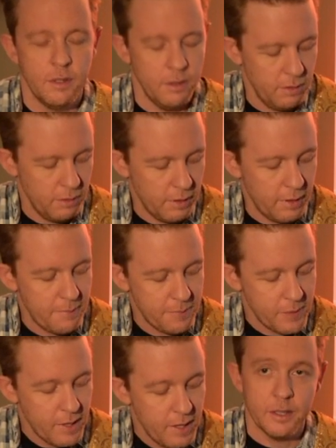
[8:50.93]
All right,
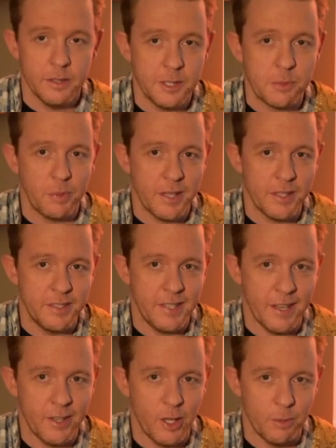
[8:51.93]
let's play the
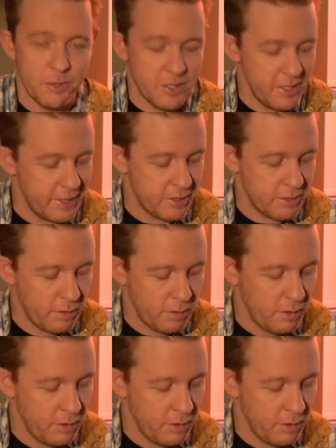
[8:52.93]
down home 6. Play